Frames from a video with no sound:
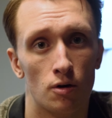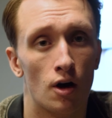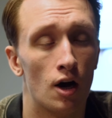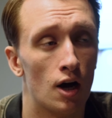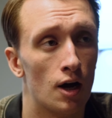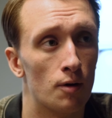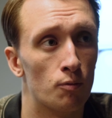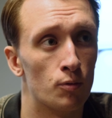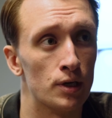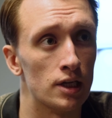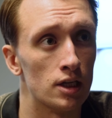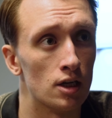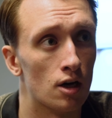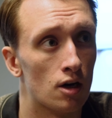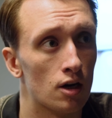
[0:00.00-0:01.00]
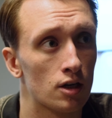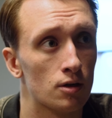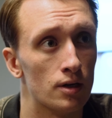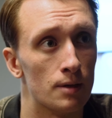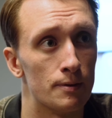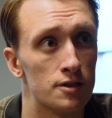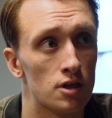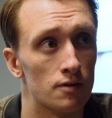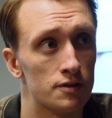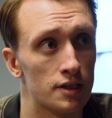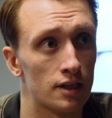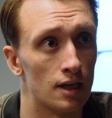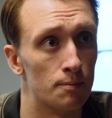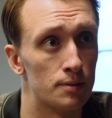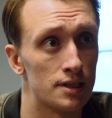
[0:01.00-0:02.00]
Uh, we are going to be
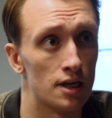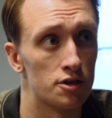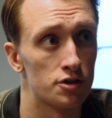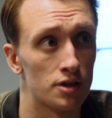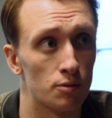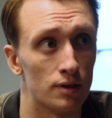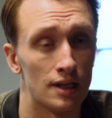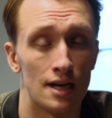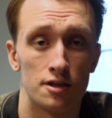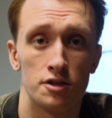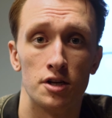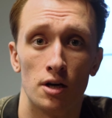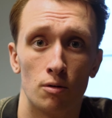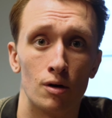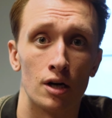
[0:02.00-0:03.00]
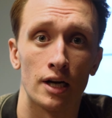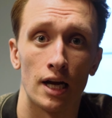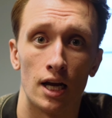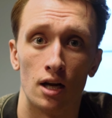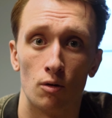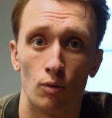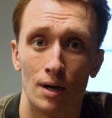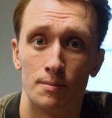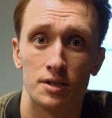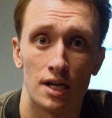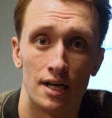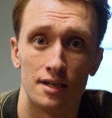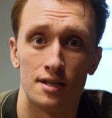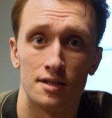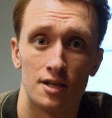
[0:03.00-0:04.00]
servicing them potentially with SEO work and
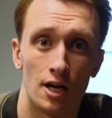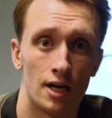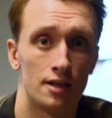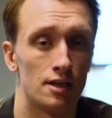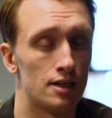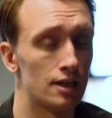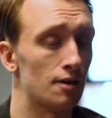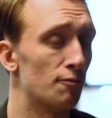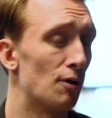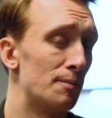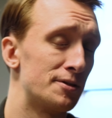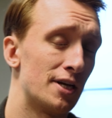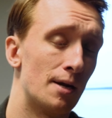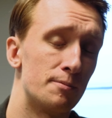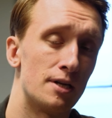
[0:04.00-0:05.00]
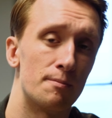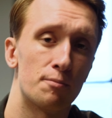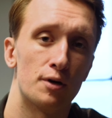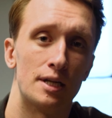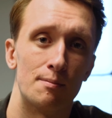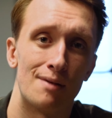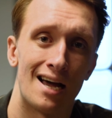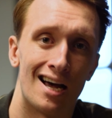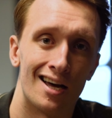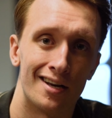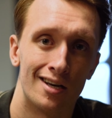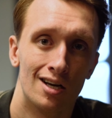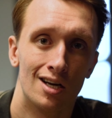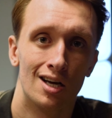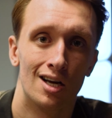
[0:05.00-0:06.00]
website design. They need a website update pretty bad.